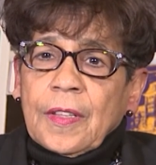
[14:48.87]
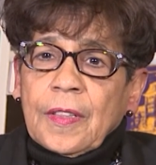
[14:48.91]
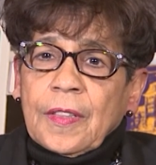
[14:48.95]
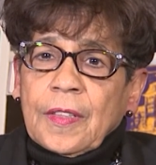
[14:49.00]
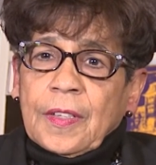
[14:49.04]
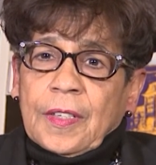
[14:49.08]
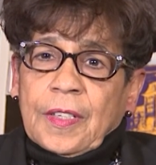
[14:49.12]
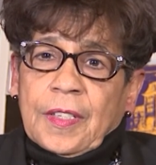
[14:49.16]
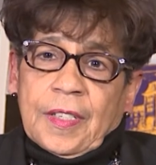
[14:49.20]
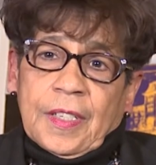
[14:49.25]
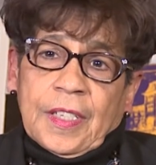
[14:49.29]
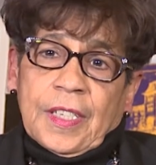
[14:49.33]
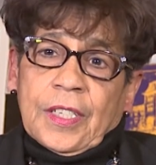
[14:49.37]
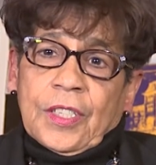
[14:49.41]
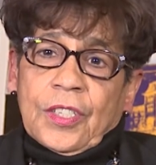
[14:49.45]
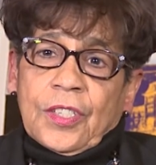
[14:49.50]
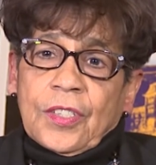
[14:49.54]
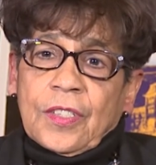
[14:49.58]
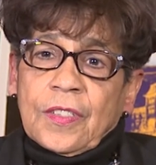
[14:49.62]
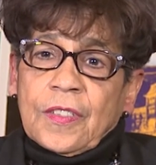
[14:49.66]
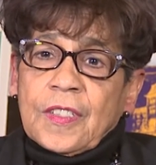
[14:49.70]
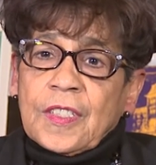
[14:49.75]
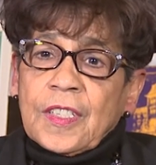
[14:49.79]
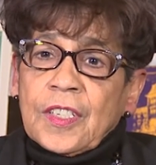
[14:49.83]
the
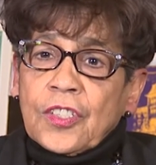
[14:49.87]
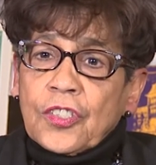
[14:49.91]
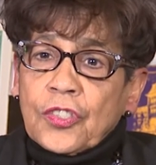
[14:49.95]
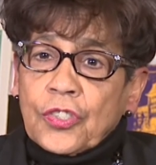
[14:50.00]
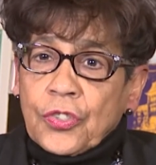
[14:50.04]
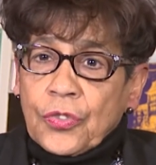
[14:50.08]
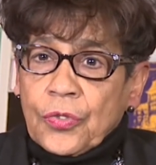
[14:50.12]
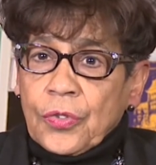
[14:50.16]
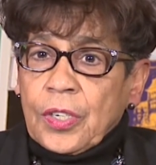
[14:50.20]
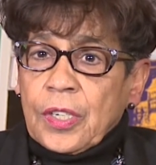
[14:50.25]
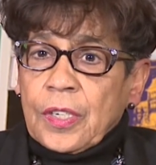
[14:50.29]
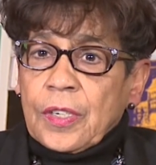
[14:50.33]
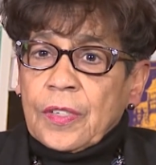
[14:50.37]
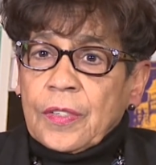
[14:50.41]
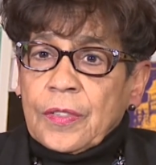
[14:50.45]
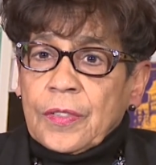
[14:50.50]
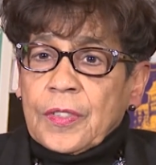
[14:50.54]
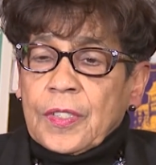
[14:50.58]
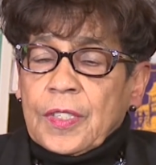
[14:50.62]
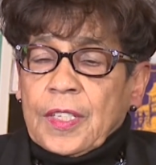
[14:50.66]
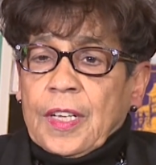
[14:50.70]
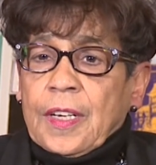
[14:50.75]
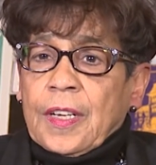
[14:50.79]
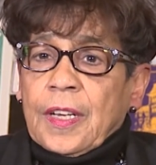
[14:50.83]
conditions and the
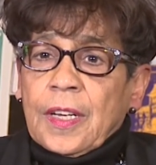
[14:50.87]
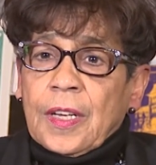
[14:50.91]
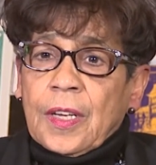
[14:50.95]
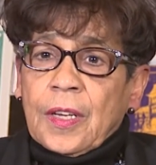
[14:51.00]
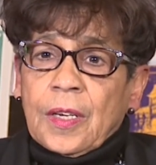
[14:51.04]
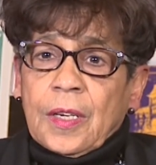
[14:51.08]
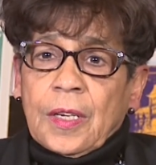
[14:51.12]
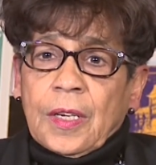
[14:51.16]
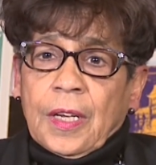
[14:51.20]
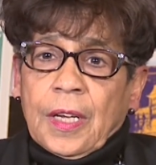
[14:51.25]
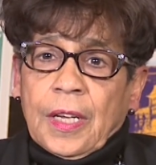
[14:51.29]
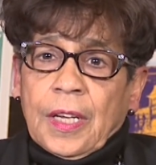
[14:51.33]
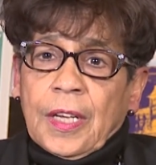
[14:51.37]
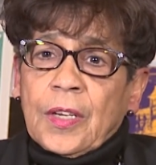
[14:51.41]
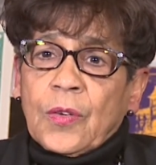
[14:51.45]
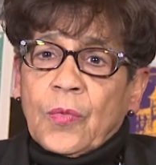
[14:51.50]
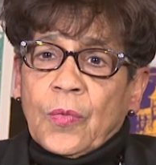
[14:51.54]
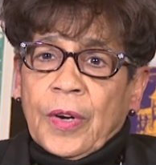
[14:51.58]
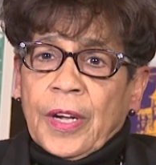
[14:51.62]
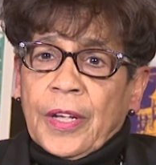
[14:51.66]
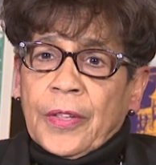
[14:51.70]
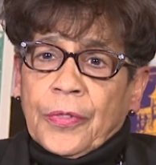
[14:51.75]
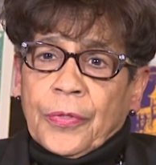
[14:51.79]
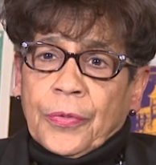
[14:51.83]
struggles that he he
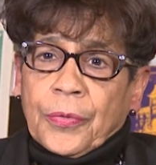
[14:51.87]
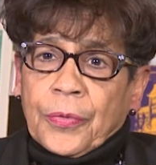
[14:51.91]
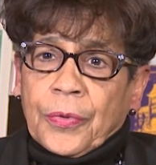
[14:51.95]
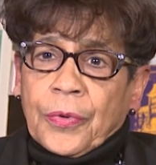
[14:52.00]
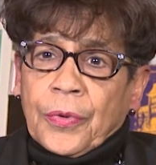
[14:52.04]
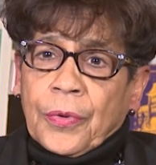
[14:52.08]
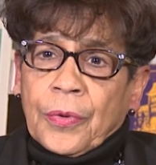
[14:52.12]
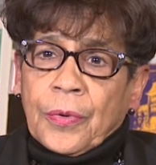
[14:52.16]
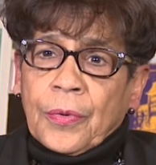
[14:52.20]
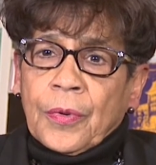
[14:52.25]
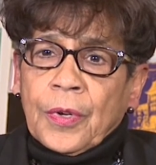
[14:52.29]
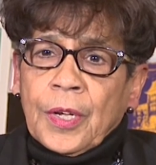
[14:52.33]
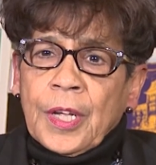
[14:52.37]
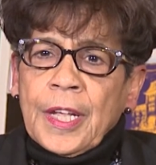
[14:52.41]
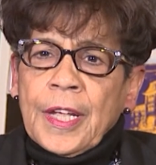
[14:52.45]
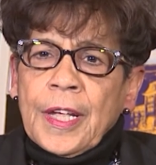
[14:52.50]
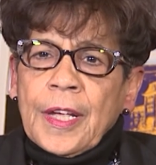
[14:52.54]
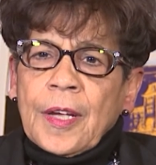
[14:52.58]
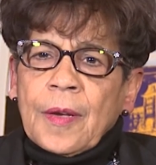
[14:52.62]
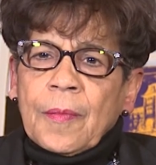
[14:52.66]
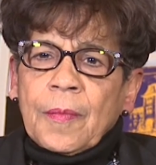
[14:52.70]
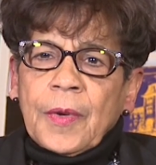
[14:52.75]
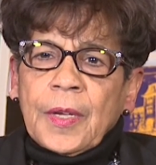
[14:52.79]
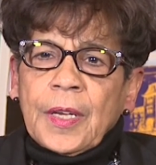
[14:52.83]
went through
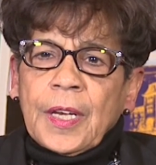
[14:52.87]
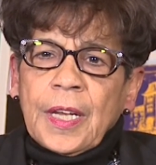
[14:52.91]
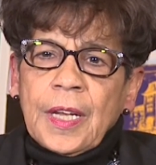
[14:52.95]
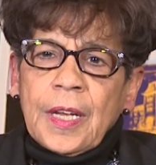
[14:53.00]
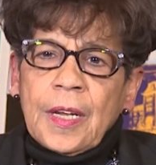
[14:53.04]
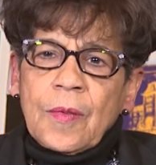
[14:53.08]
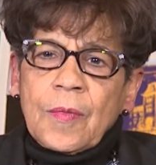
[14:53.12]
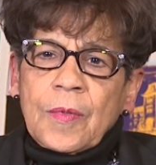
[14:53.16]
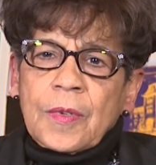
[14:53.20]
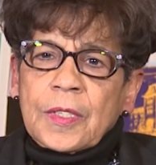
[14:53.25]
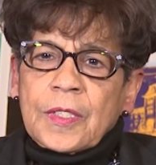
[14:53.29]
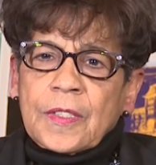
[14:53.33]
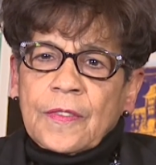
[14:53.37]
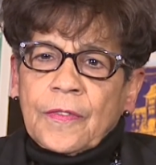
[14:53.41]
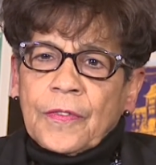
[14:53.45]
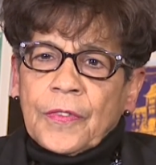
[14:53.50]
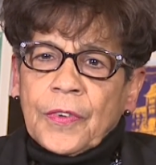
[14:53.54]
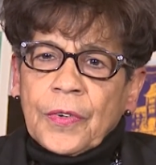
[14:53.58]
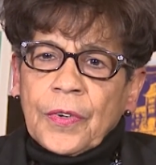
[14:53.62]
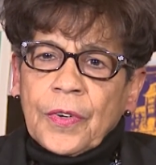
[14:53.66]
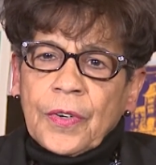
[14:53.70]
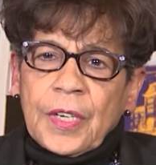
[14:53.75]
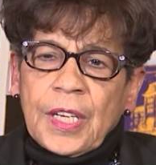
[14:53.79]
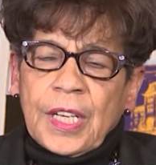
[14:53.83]
but he was
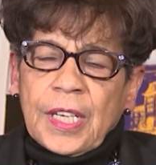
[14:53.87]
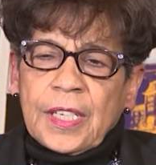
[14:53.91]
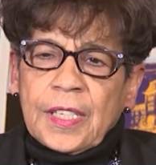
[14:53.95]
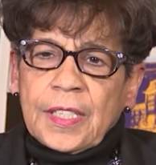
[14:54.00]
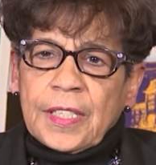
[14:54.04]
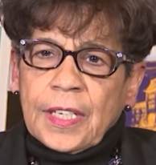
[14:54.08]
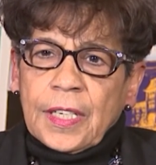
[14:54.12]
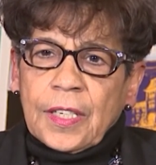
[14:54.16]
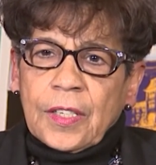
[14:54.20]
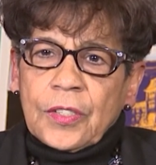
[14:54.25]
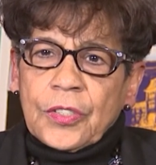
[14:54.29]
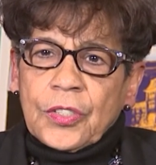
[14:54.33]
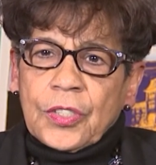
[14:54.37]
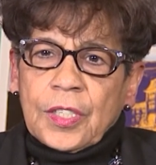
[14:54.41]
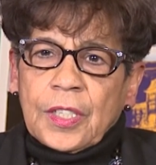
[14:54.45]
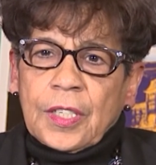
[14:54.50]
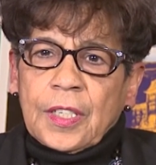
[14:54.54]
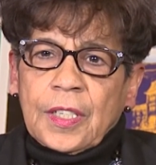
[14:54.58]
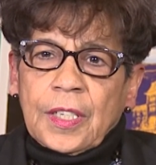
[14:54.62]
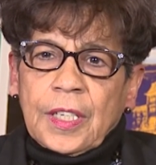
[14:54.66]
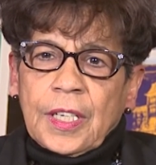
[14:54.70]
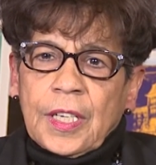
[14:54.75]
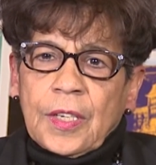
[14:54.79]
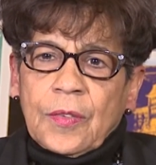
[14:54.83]
very
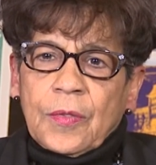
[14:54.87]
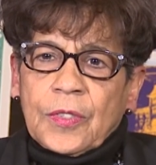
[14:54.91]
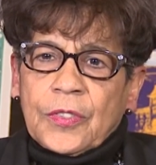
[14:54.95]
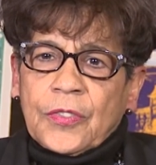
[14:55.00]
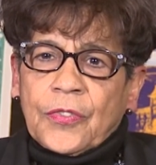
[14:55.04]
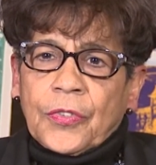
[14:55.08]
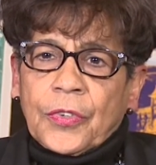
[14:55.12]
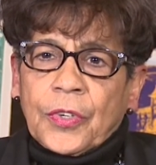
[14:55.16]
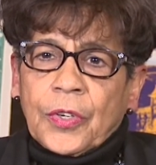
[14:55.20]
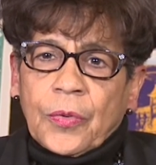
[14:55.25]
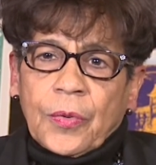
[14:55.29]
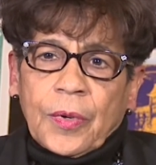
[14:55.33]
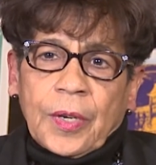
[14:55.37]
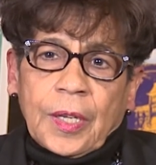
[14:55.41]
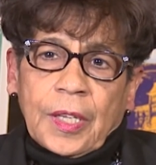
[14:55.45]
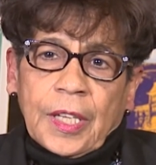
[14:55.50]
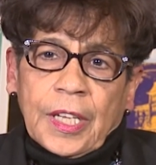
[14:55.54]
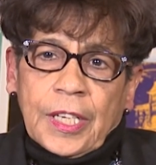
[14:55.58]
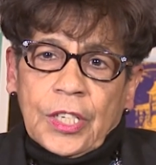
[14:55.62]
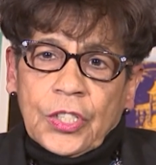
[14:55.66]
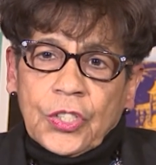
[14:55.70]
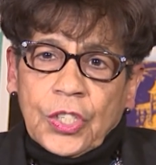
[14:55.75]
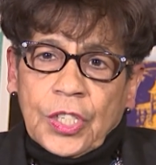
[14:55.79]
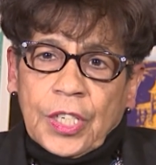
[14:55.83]
intelligent he was very well
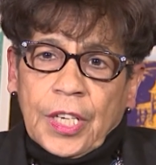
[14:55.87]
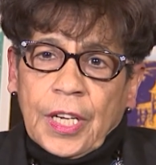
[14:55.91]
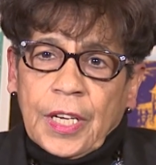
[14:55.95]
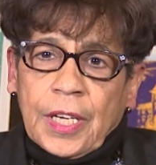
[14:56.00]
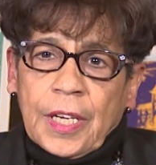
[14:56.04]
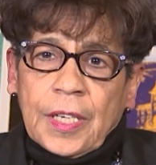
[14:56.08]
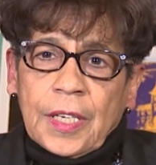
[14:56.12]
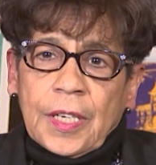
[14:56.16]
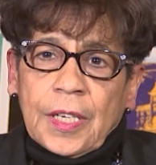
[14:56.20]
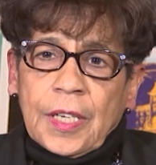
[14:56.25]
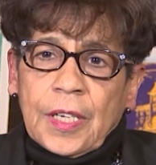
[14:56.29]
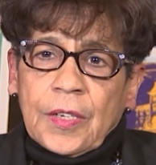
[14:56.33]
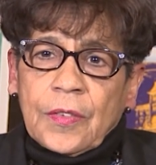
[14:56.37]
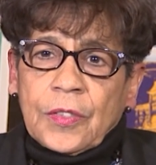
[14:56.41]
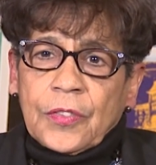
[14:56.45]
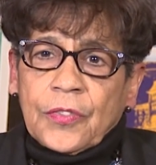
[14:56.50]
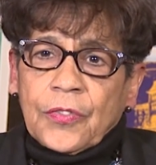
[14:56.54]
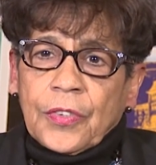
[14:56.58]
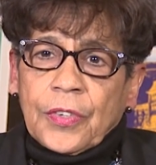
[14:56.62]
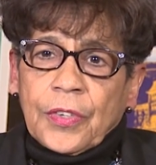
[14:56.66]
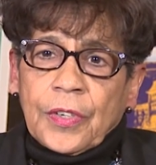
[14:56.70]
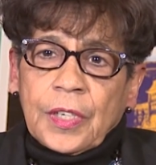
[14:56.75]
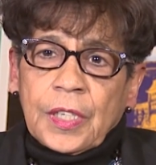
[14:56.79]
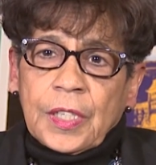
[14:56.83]
educated he was
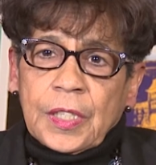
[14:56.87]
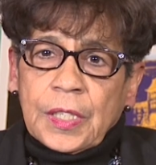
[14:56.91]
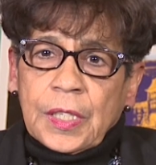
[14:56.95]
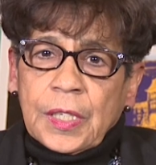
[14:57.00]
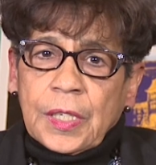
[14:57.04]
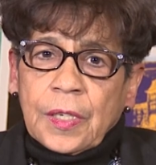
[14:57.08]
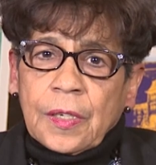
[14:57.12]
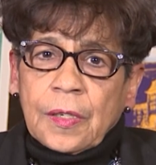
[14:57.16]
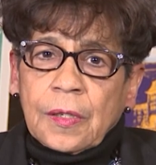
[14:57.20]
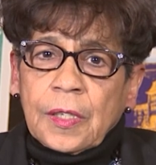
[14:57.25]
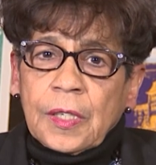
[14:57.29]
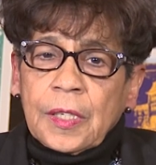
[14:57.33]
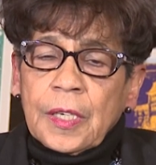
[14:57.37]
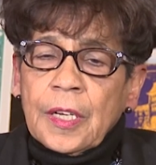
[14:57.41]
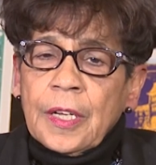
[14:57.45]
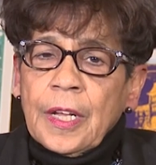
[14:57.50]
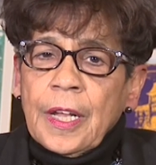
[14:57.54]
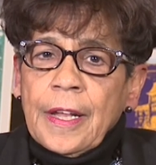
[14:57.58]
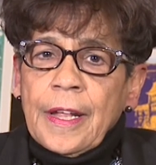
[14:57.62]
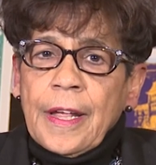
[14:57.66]
very articulate